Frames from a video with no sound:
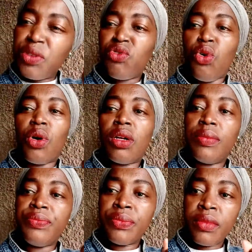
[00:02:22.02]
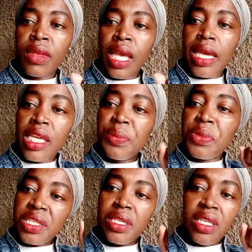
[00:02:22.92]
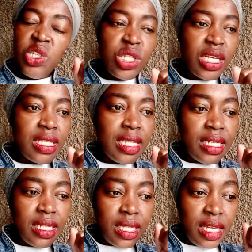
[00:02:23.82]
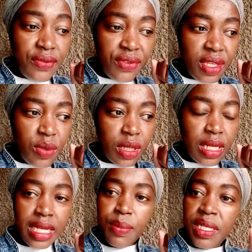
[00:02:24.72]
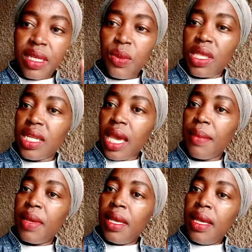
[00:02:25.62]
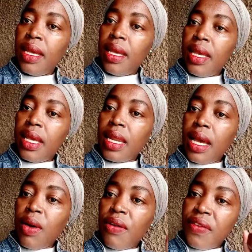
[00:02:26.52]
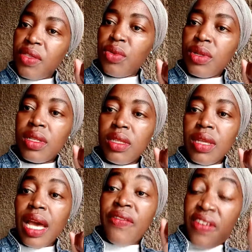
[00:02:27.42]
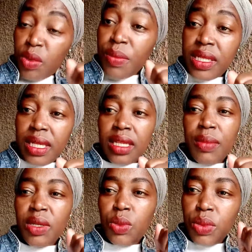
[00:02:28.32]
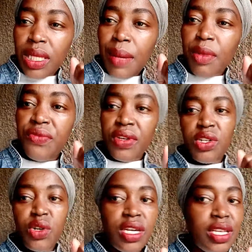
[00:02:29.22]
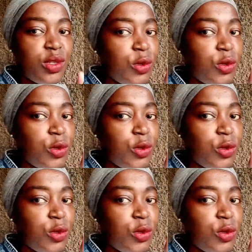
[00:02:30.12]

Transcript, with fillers: strong, and keep trusting in Jesus that everything will get better with time, and our faith will our faith will be tested, but we will come out victorious.